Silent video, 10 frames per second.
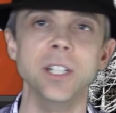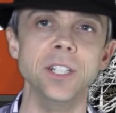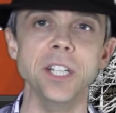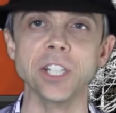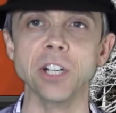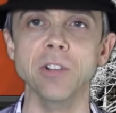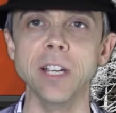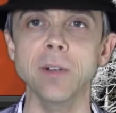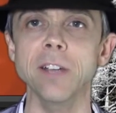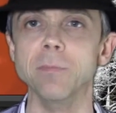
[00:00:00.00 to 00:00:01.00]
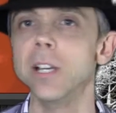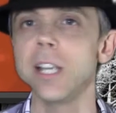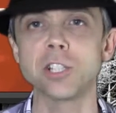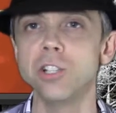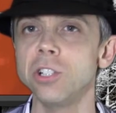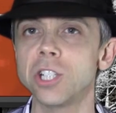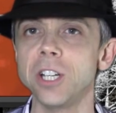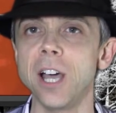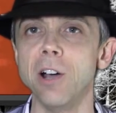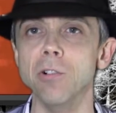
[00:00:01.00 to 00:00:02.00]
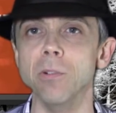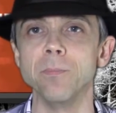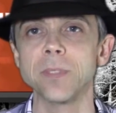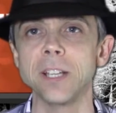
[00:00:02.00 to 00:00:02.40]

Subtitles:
disagree with. But it's good to know.